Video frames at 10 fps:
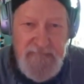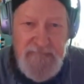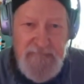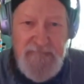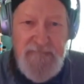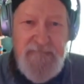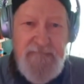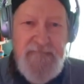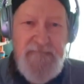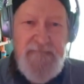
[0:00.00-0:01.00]

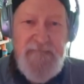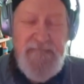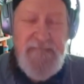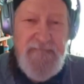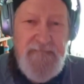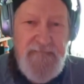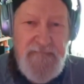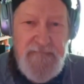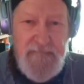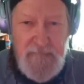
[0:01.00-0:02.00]

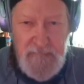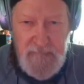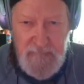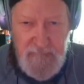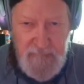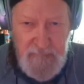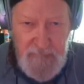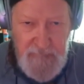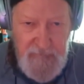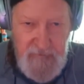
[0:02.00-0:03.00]

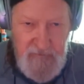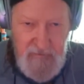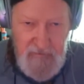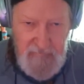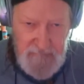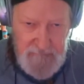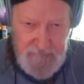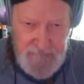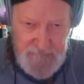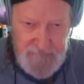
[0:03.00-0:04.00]

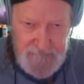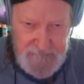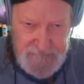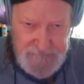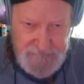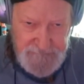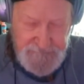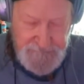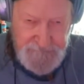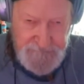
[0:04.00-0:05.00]

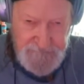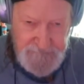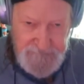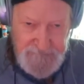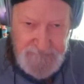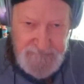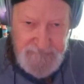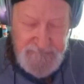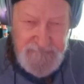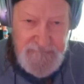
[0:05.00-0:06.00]
(not speaking)